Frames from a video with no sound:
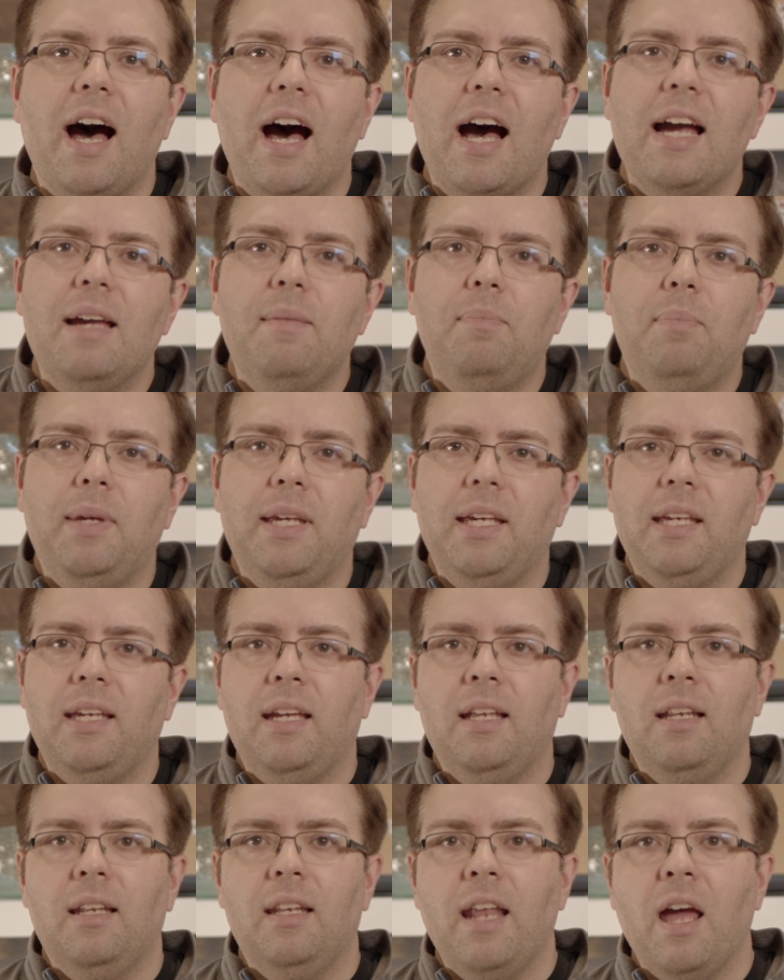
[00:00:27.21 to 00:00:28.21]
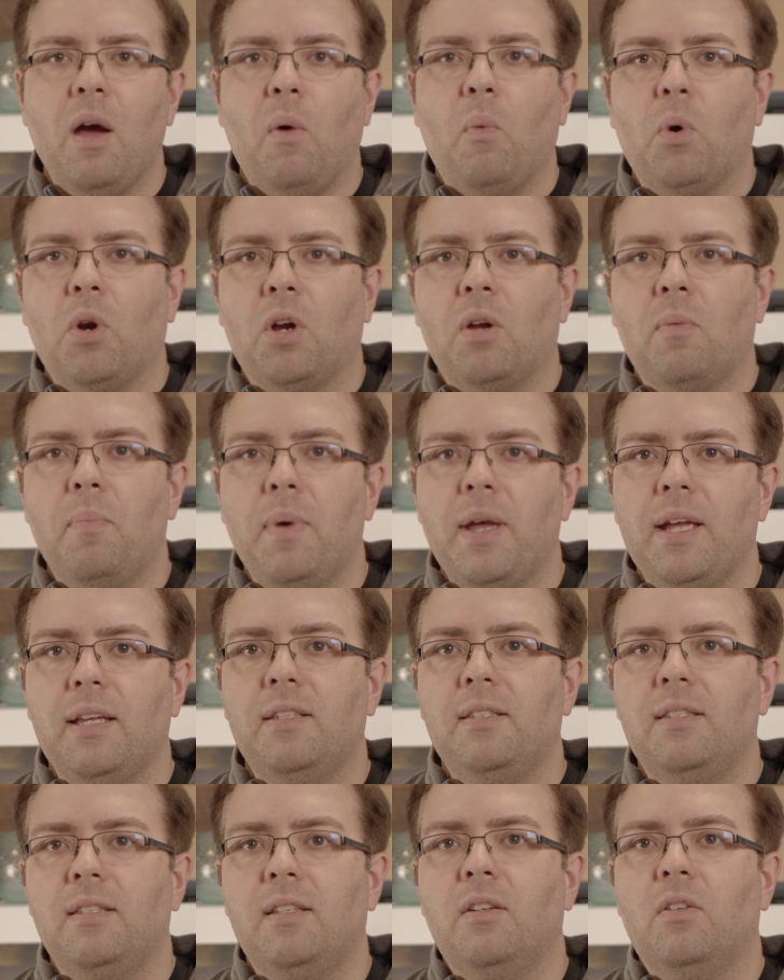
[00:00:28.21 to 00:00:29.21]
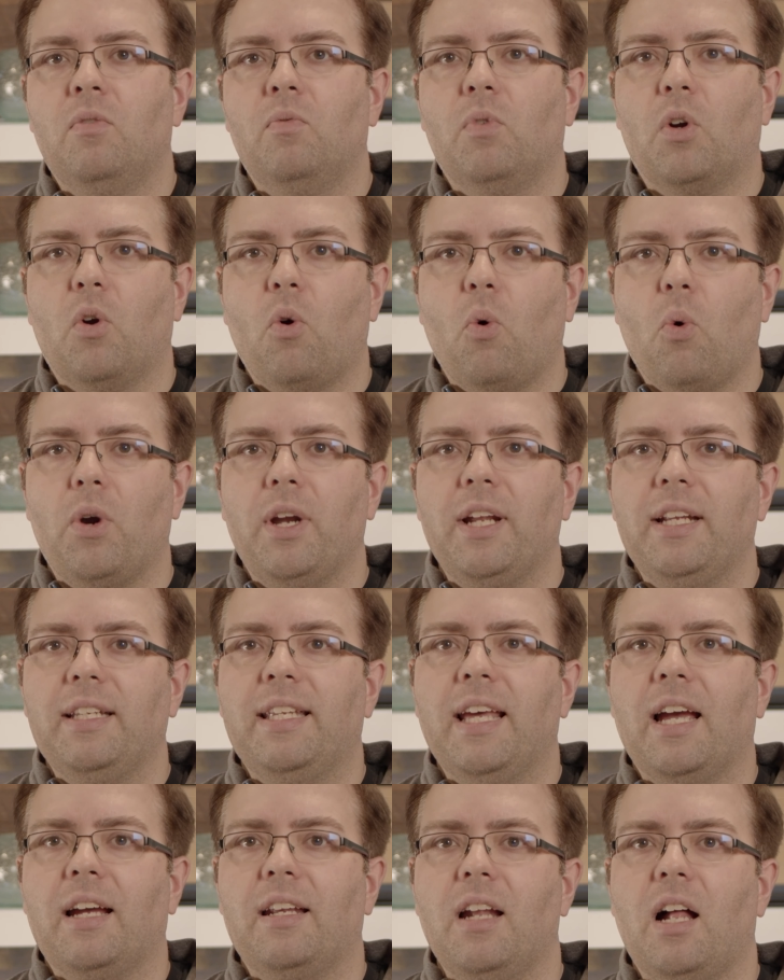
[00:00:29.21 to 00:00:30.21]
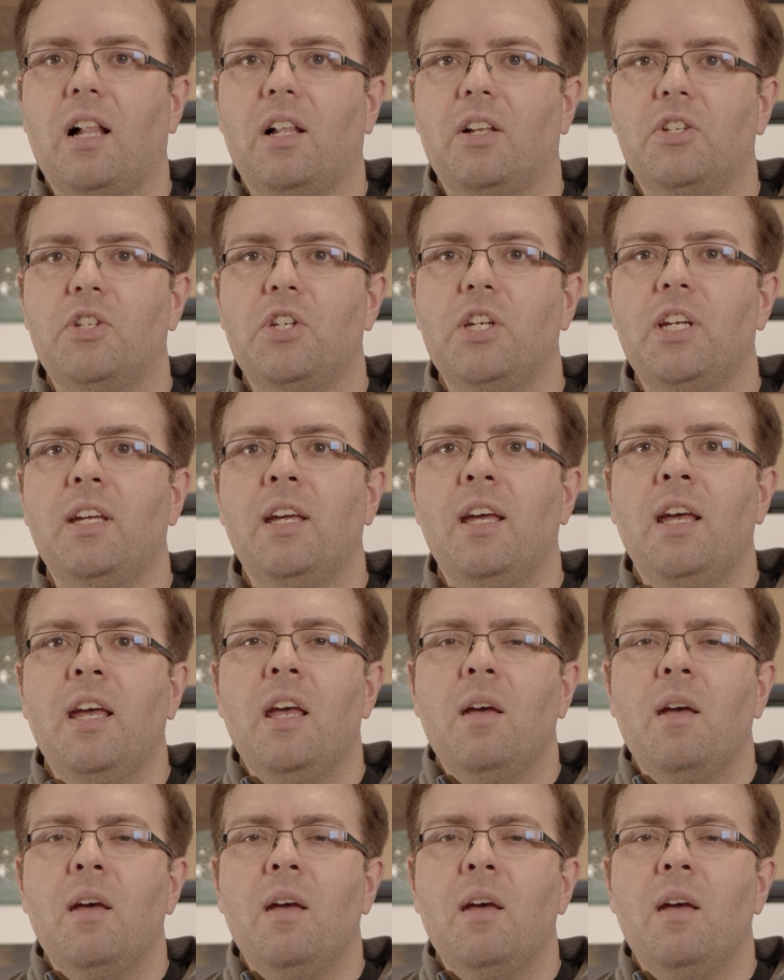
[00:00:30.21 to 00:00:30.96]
IP network based recording technology,